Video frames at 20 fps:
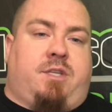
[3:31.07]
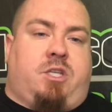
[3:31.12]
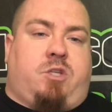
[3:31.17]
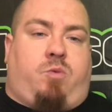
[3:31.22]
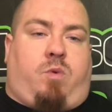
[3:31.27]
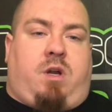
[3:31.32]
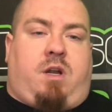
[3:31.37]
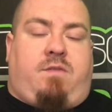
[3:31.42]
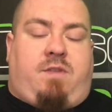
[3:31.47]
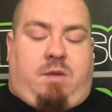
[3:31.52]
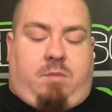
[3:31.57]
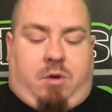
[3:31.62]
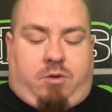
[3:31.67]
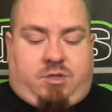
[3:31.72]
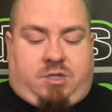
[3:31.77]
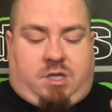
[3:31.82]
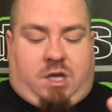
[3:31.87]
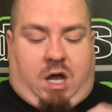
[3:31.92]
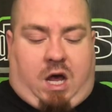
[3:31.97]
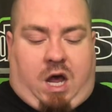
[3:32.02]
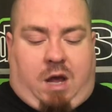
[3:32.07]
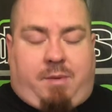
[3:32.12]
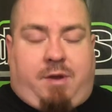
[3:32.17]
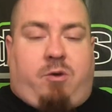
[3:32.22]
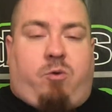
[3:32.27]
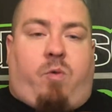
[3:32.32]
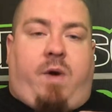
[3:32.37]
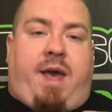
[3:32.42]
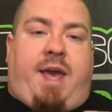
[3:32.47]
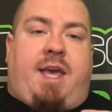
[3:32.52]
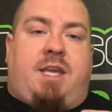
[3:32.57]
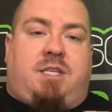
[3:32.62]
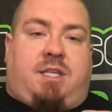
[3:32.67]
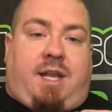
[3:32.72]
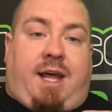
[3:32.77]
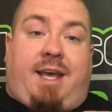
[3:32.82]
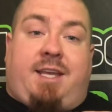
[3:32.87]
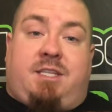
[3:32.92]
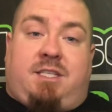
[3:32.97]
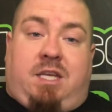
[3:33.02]
is one of the most common ways that
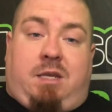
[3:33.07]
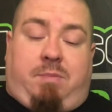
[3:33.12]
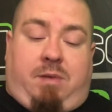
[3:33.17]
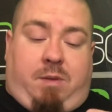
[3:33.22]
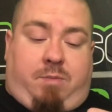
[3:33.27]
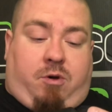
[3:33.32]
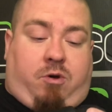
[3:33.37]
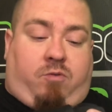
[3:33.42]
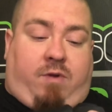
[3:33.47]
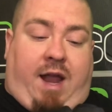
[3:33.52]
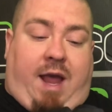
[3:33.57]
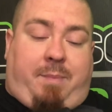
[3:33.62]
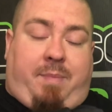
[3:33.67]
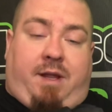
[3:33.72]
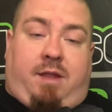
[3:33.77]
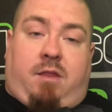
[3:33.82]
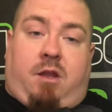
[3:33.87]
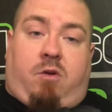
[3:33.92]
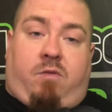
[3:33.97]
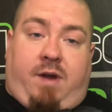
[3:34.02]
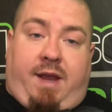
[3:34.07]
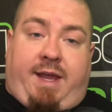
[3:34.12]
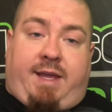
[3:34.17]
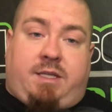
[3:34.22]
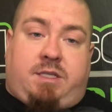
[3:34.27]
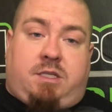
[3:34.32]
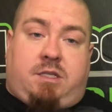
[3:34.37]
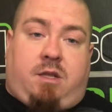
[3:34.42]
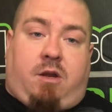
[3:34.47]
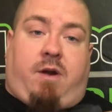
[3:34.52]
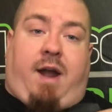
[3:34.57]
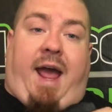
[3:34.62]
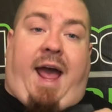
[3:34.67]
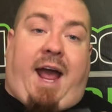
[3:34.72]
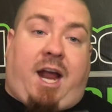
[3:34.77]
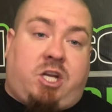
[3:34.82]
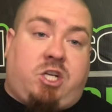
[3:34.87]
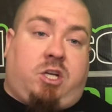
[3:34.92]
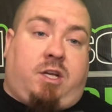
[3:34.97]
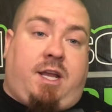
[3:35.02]
I see people wrapping their wrist. They're
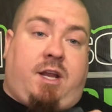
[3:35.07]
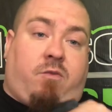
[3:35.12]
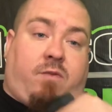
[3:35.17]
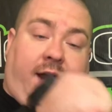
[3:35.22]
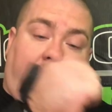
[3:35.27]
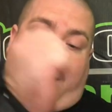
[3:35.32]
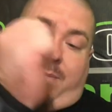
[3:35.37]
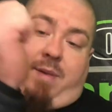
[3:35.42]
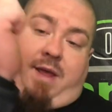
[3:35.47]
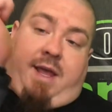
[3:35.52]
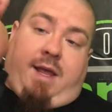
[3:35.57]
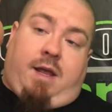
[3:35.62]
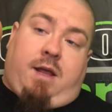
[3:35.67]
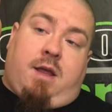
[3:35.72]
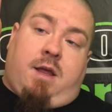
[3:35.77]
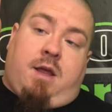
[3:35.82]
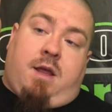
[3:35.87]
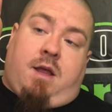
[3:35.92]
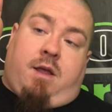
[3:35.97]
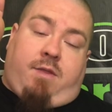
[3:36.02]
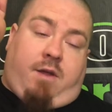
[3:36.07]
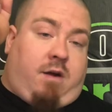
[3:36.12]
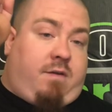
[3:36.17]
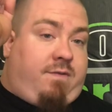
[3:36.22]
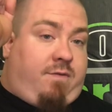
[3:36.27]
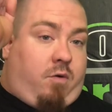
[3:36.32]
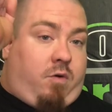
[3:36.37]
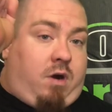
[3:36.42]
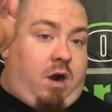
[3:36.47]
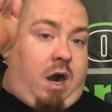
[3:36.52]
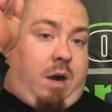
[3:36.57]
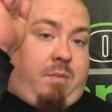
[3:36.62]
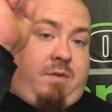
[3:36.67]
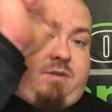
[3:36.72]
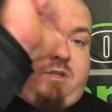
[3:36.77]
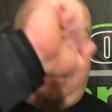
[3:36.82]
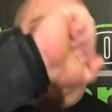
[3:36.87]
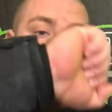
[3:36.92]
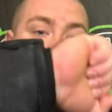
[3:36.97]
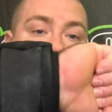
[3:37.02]
actually wrapping their forearm. As
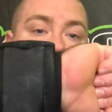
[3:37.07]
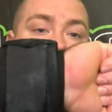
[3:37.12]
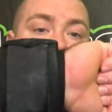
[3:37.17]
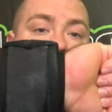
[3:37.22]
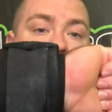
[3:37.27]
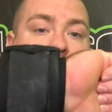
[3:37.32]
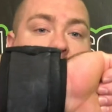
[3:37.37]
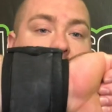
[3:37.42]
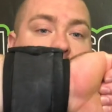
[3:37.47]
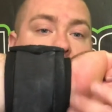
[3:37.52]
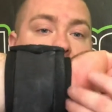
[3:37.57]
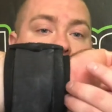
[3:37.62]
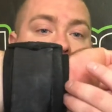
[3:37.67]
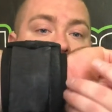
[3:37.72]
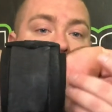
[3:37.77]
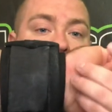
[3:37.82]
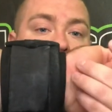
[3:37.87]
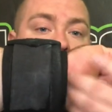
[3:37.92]
you can see here,